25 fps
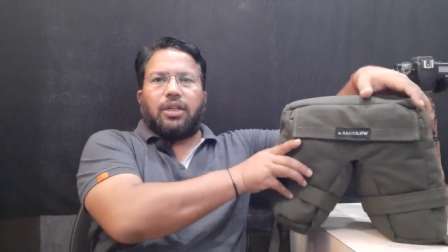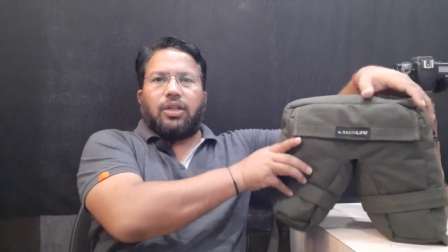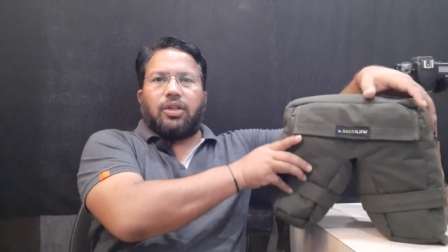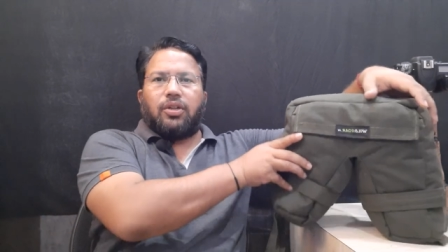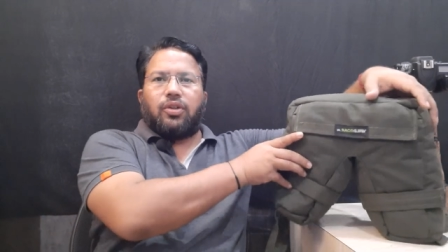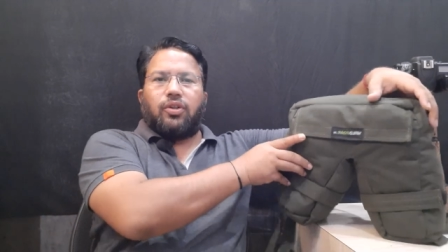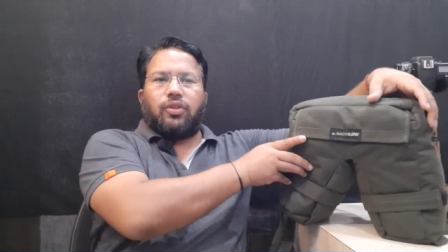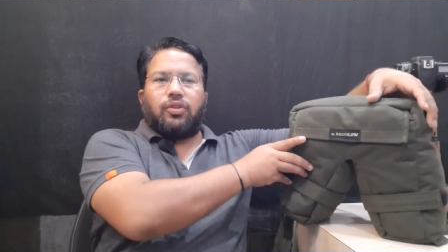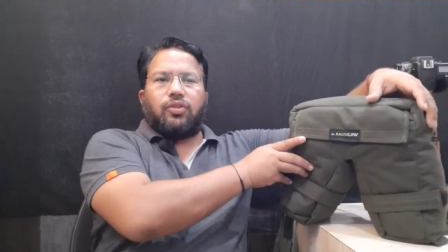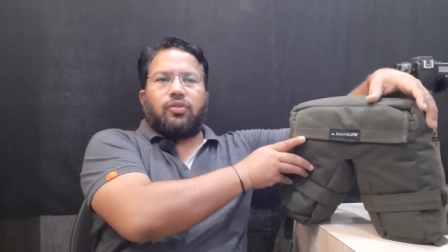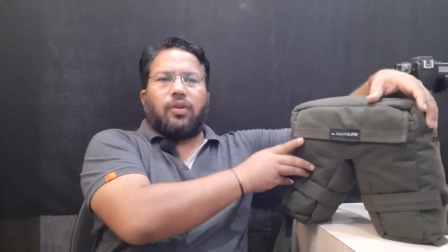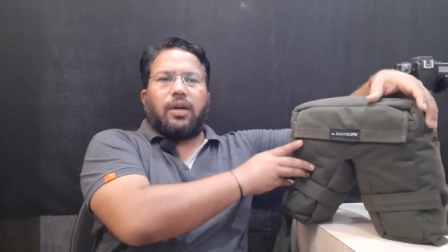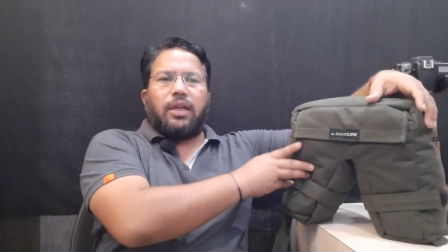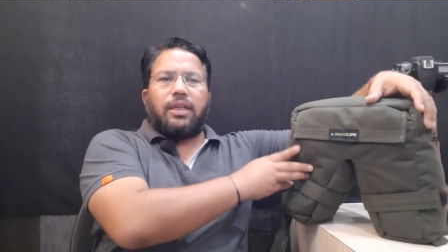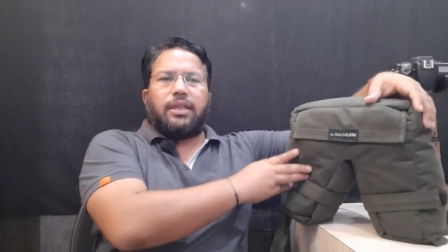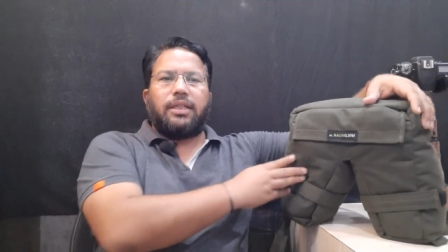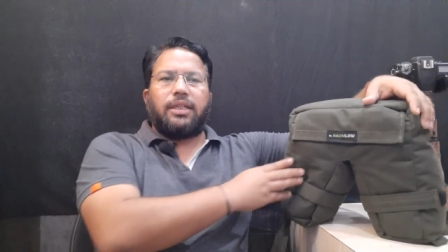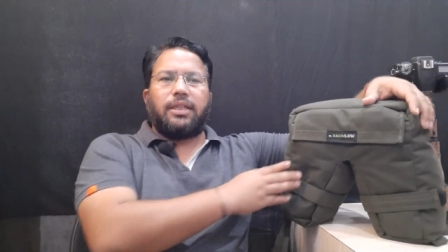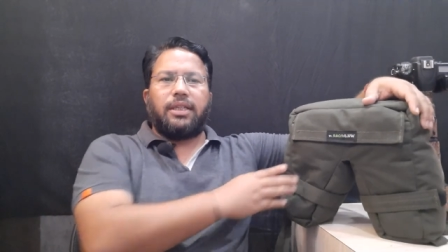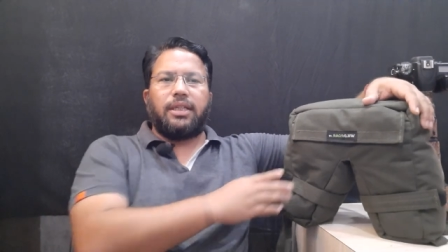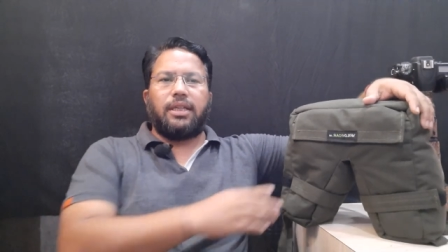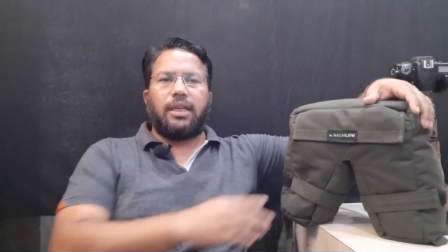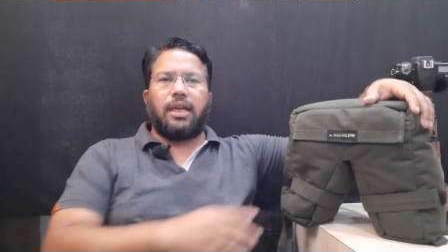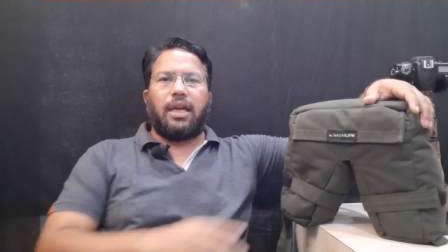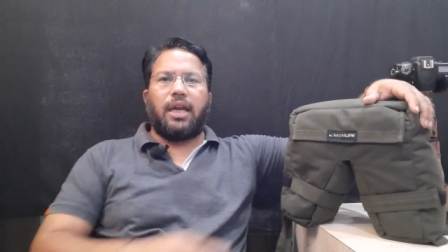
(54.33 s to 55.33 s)
good
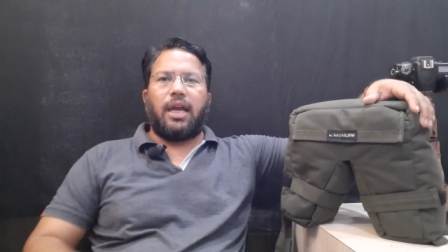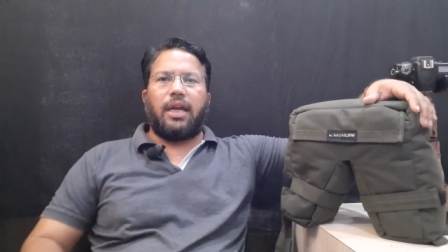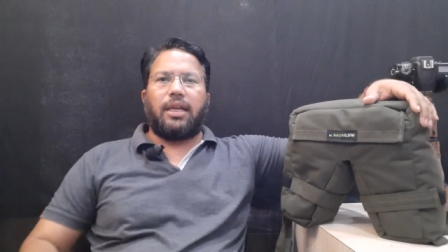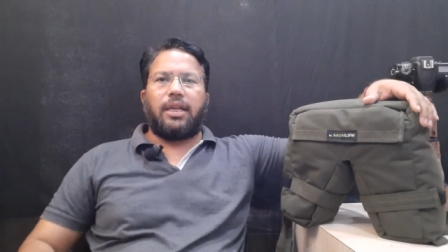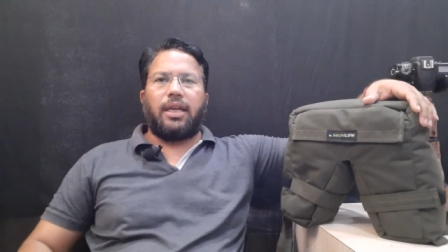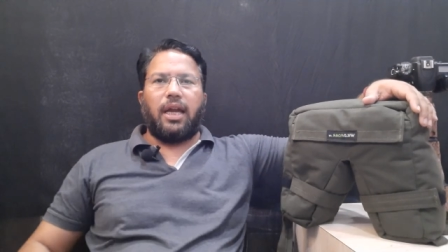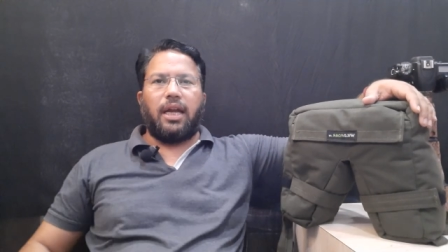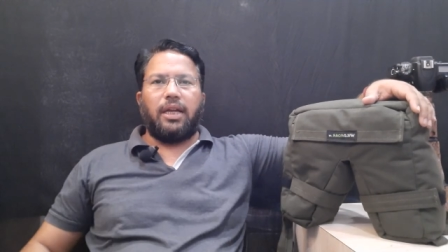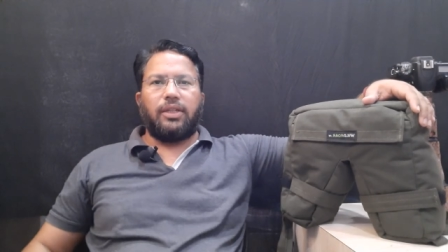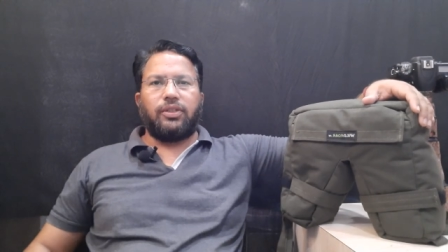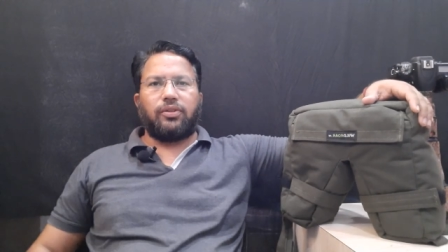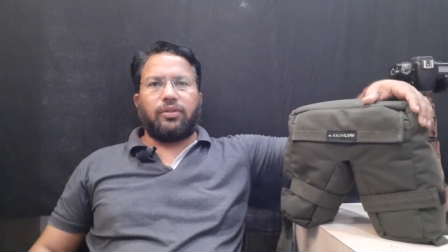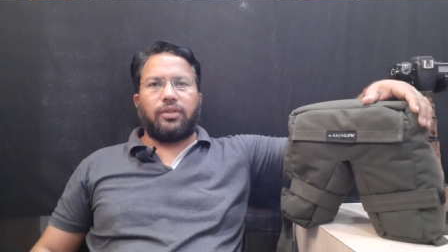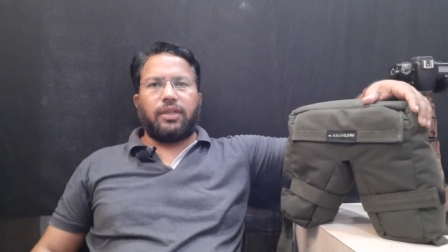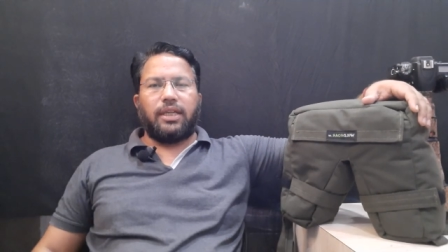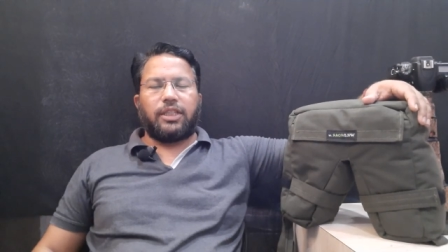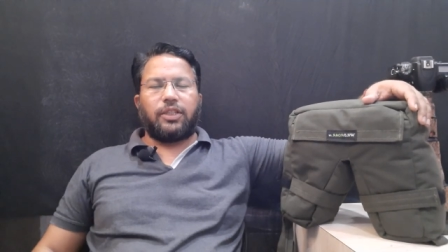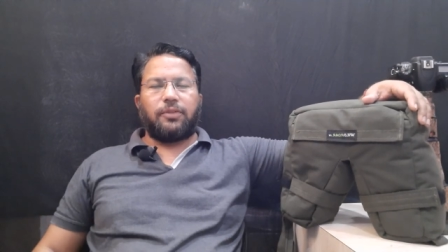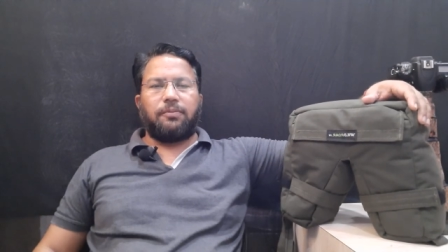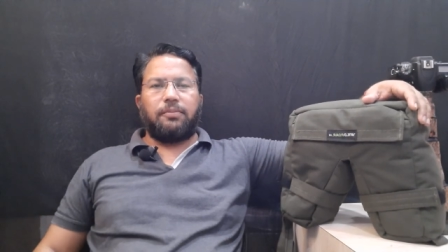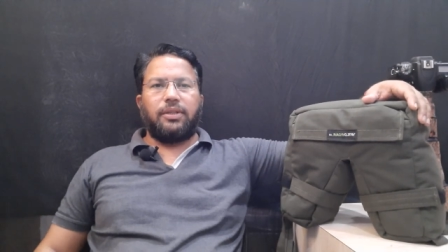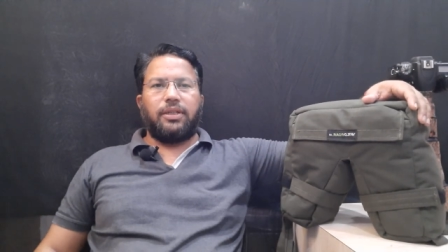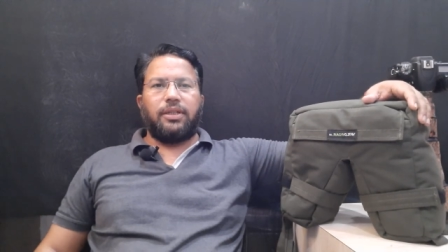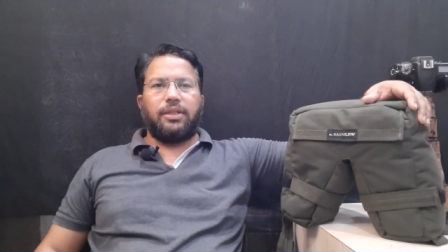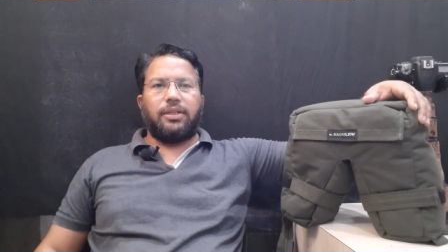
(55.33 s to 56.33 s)
quality and hands-on
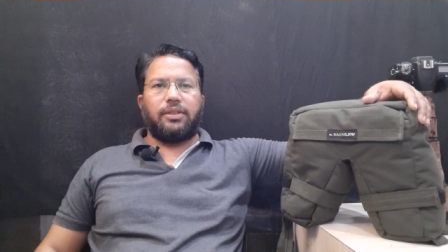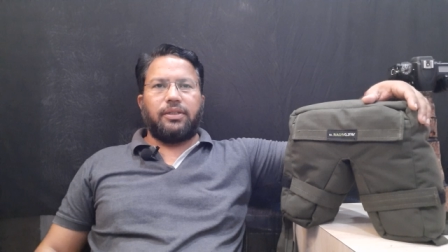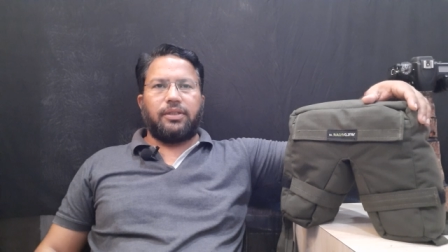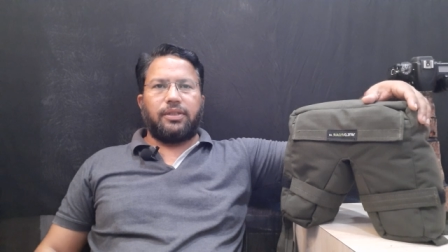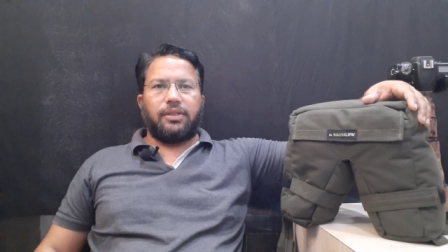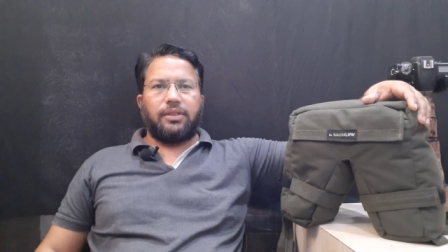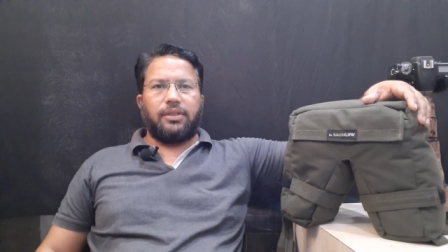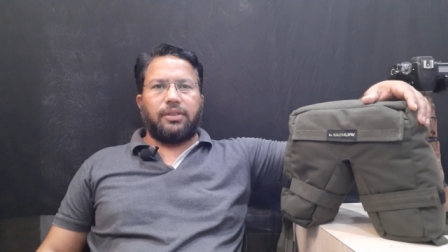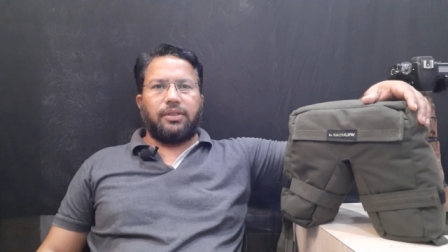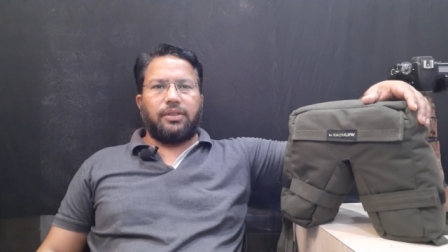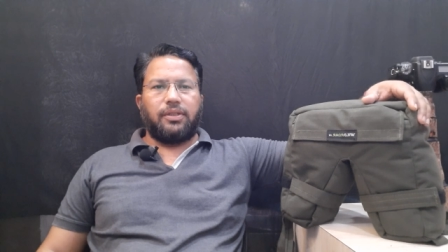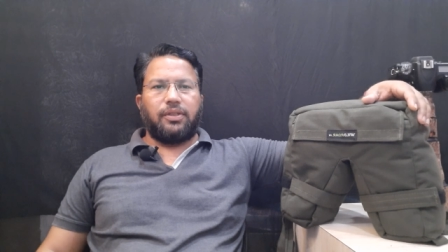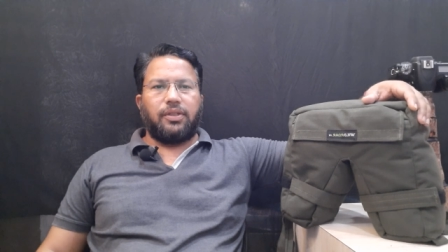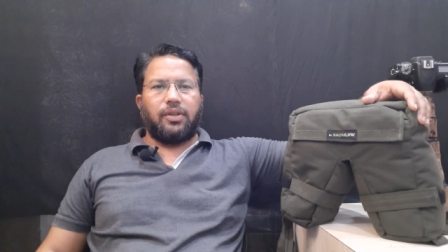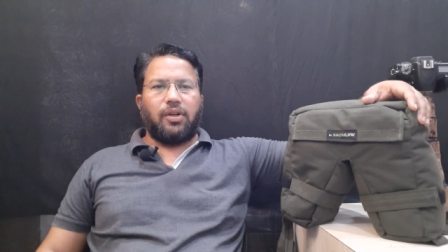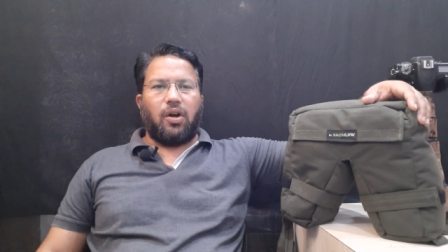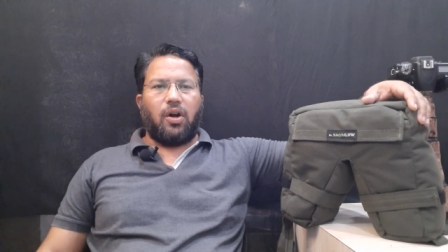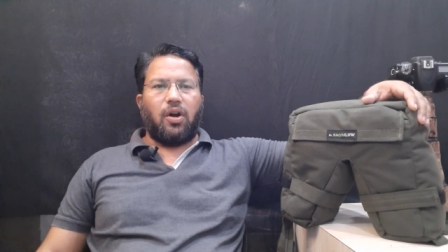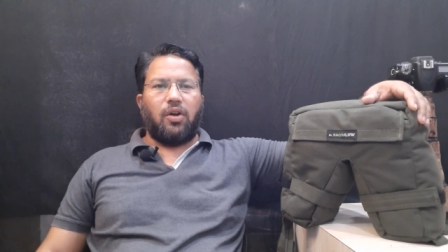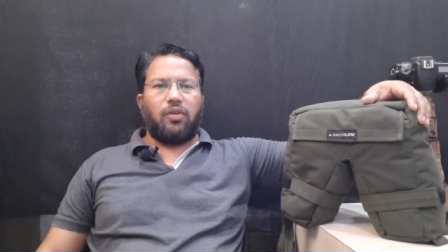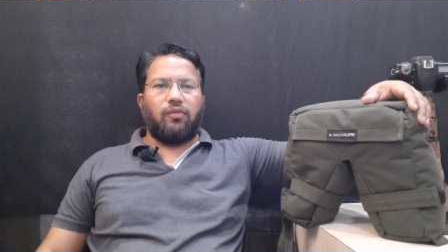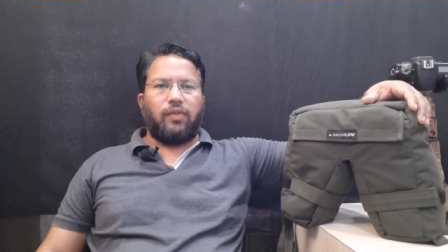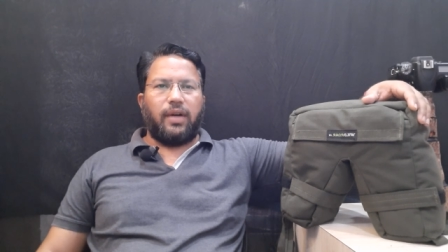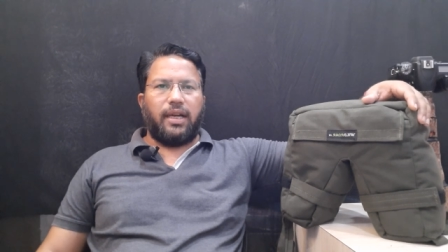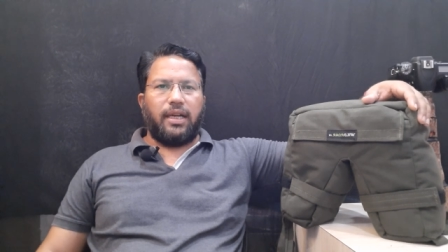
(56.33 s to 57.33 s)
experience
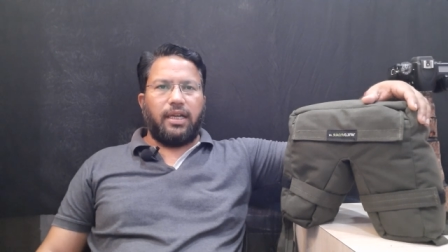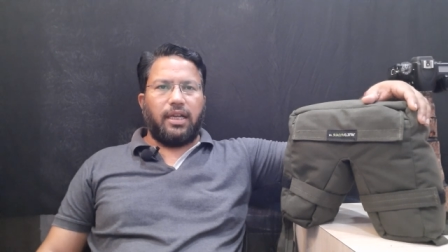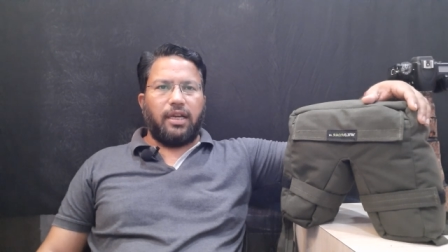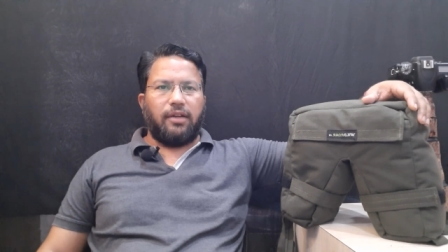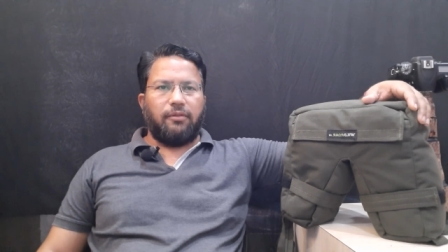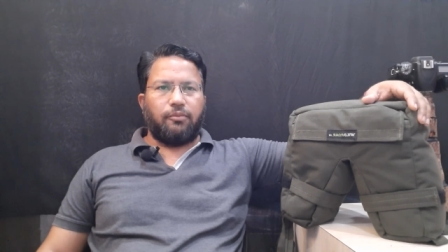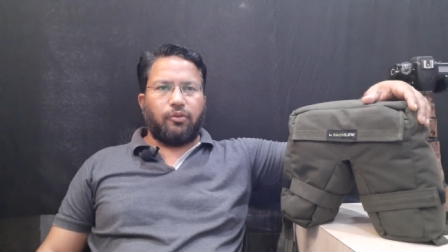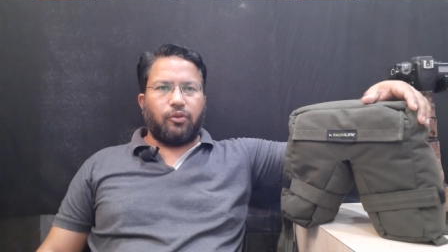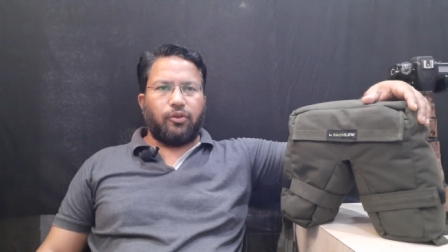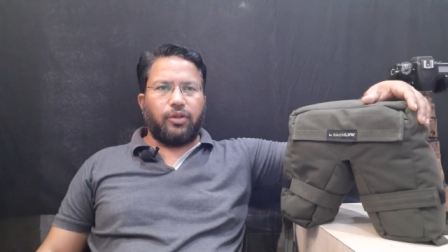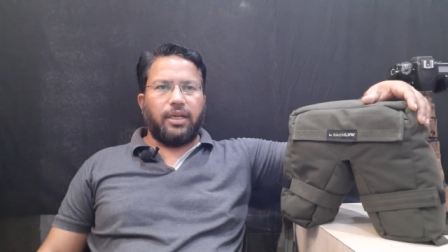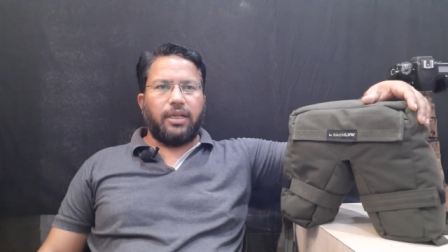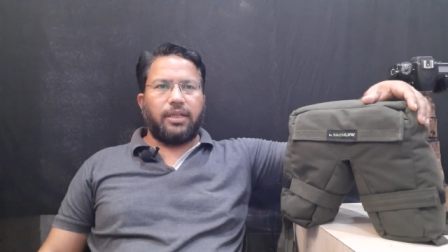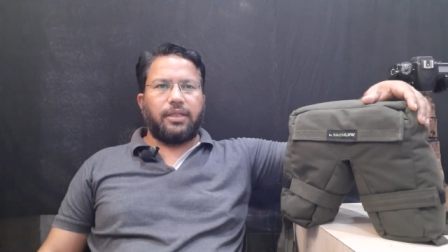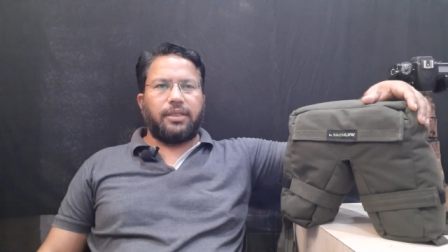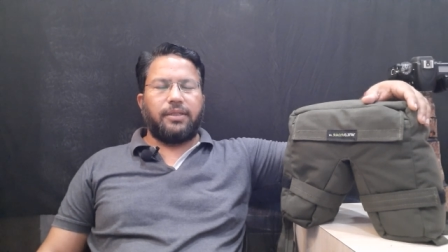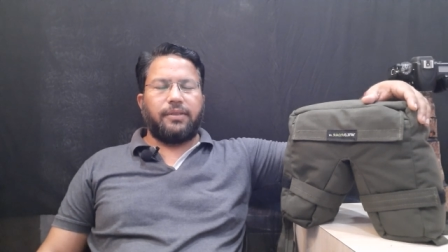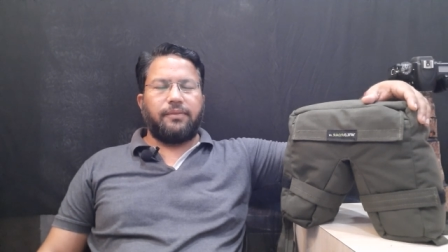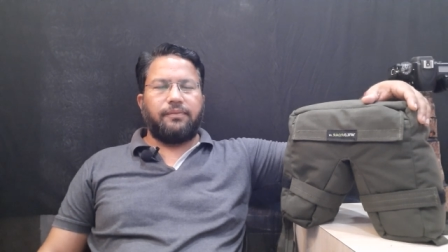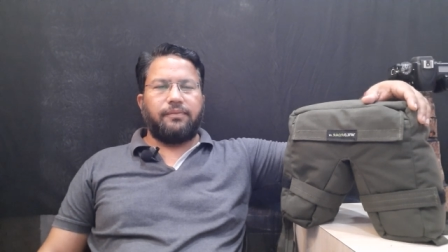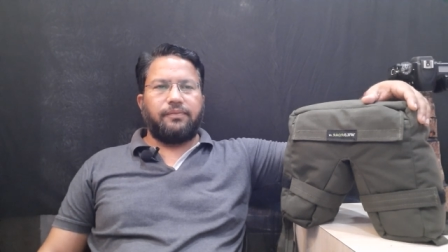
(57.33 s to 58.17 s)
on wildlife product.